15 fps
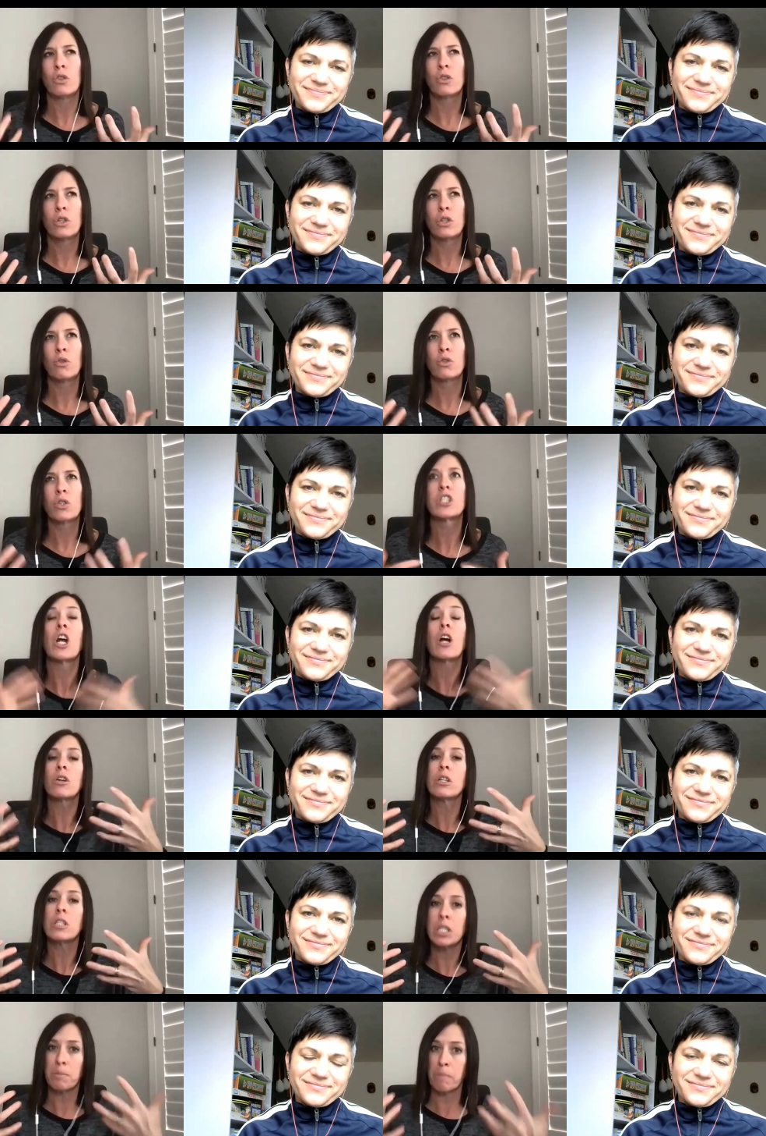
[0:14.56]
Speaker 1: to start
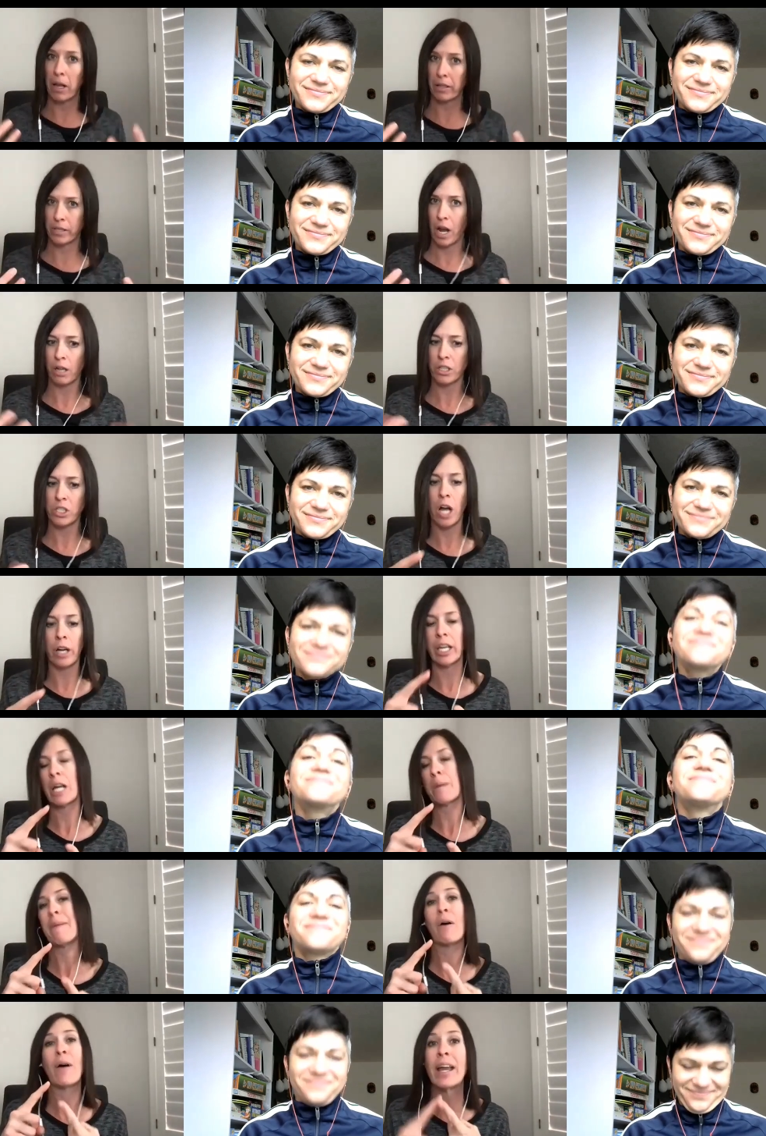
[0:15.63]
small talk, talking
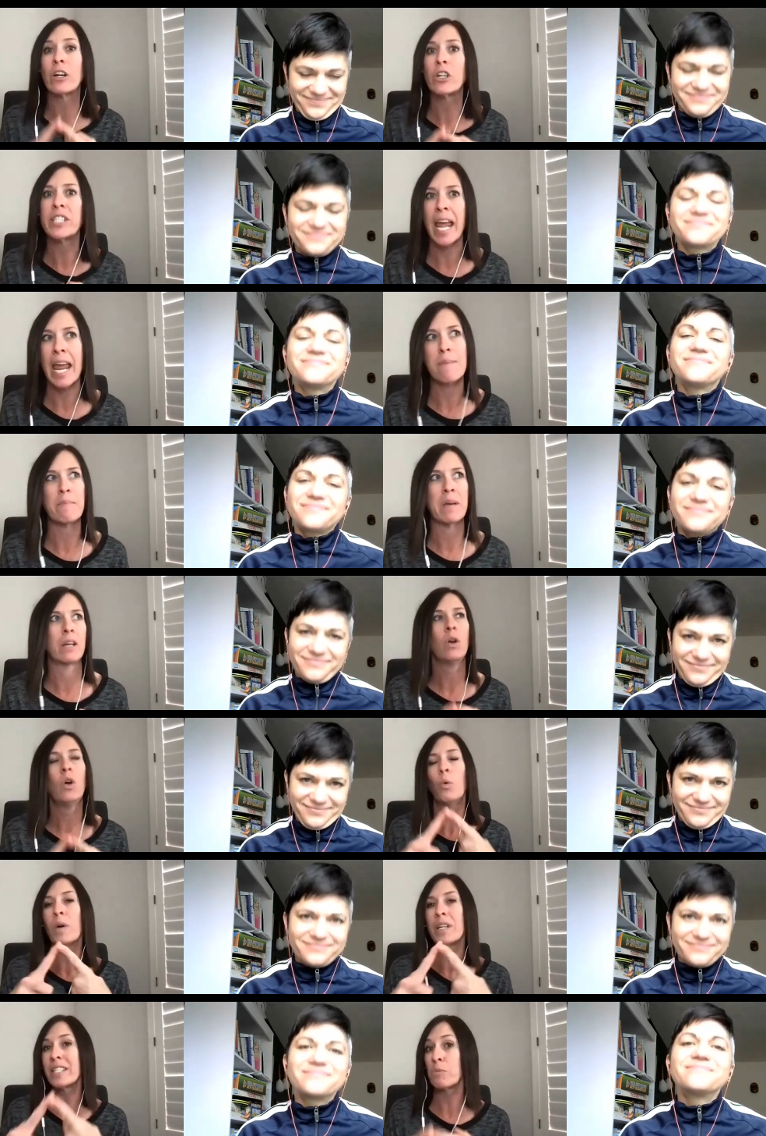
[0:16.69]
about entertainment,
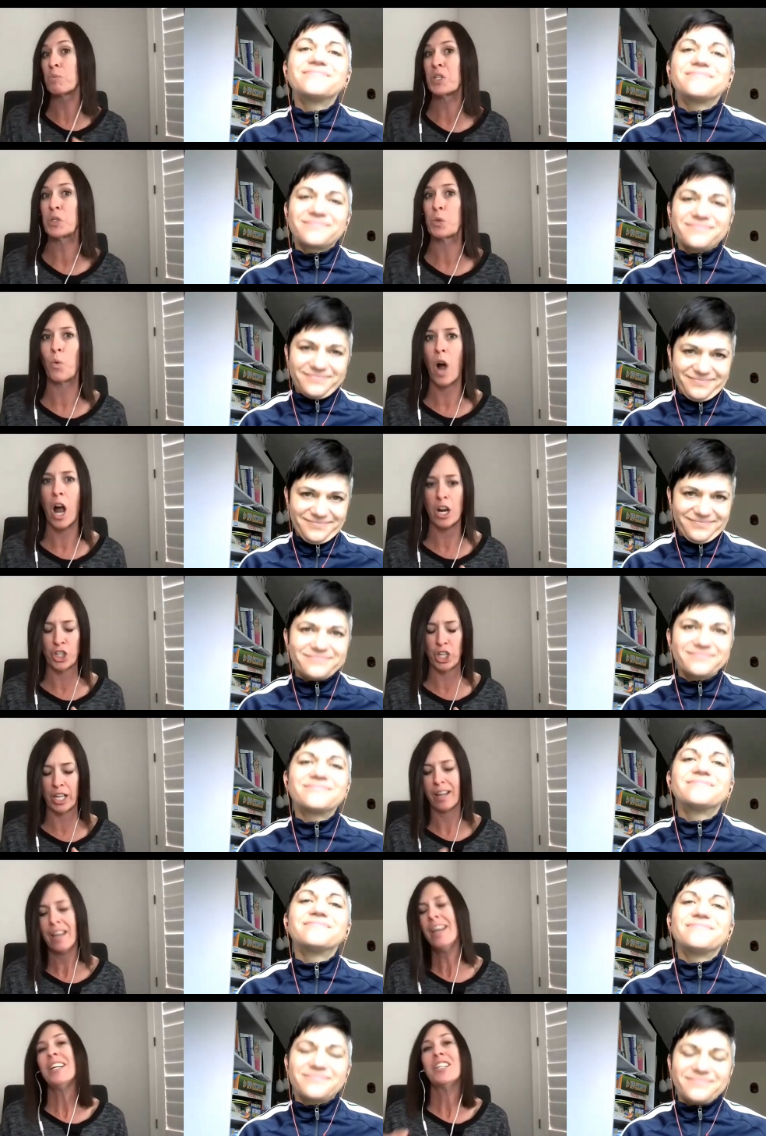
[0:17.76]
what someone's watching,
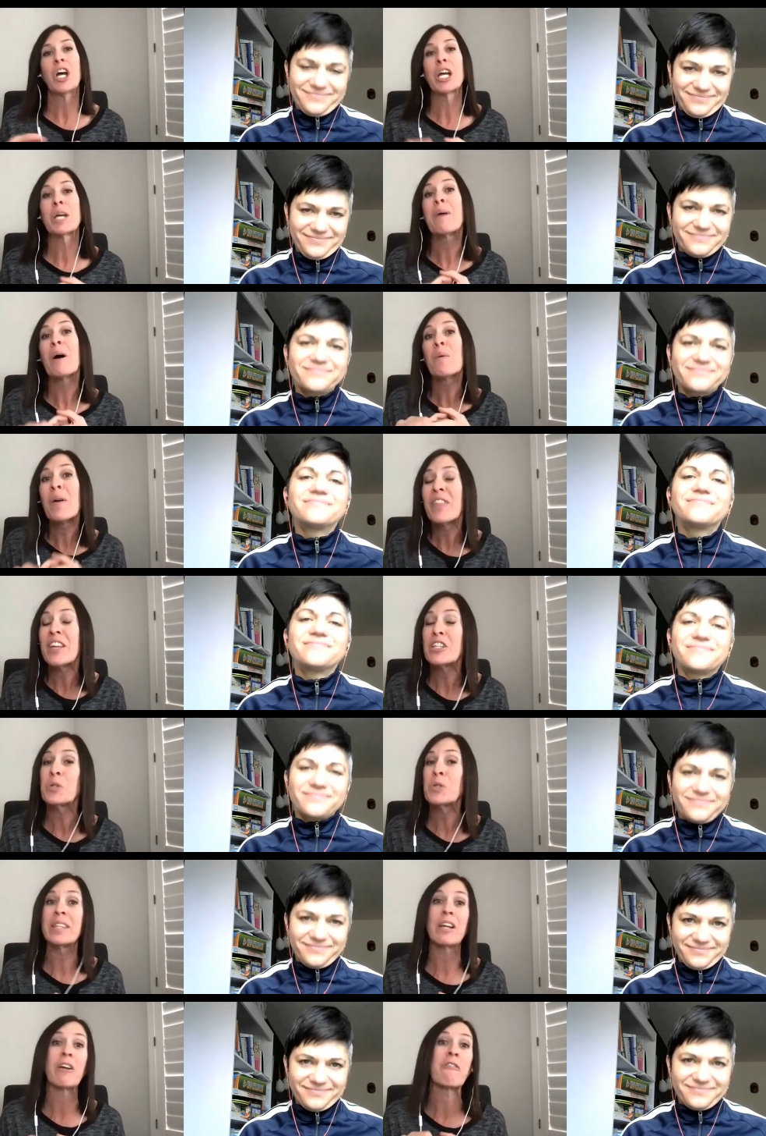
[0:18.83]
talking about what they do
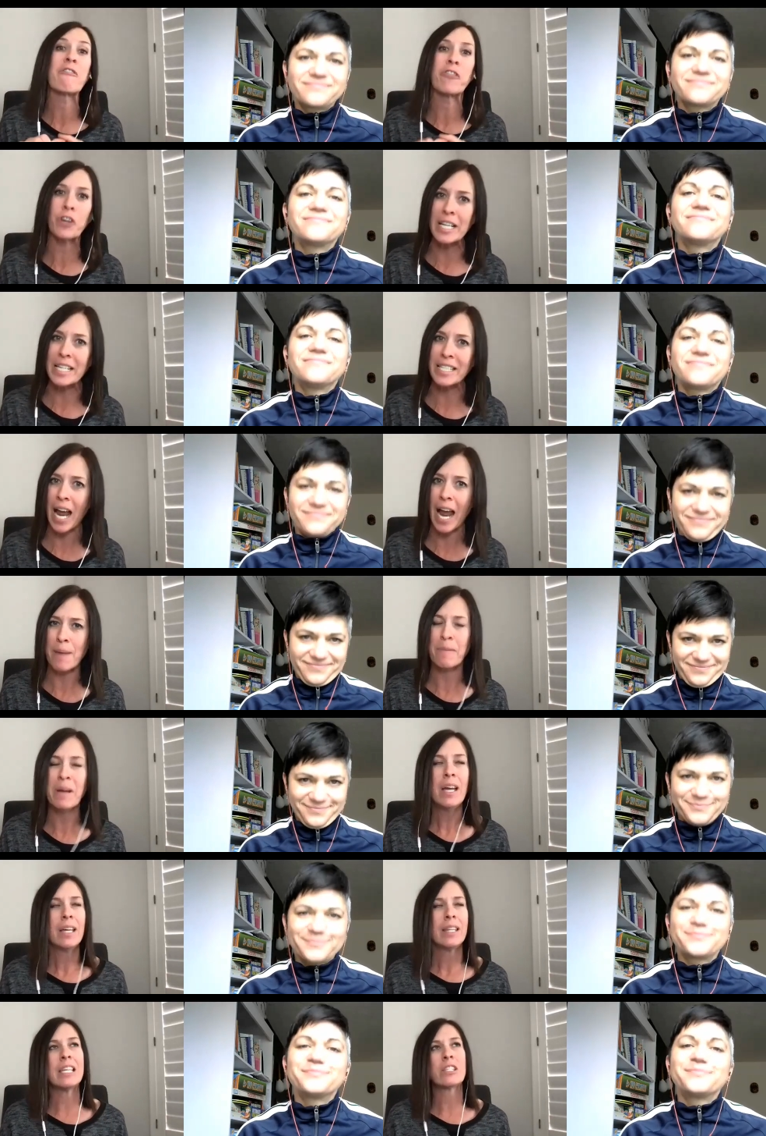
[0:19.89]
in their free time.
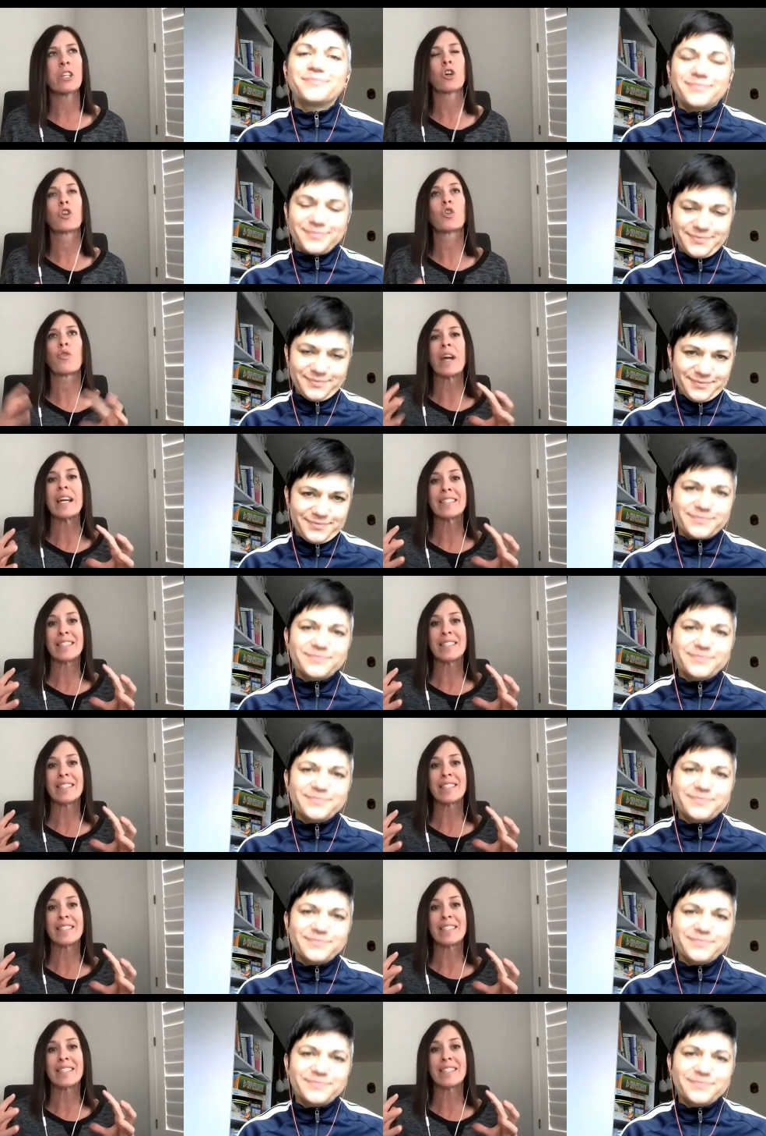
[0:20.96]
These are great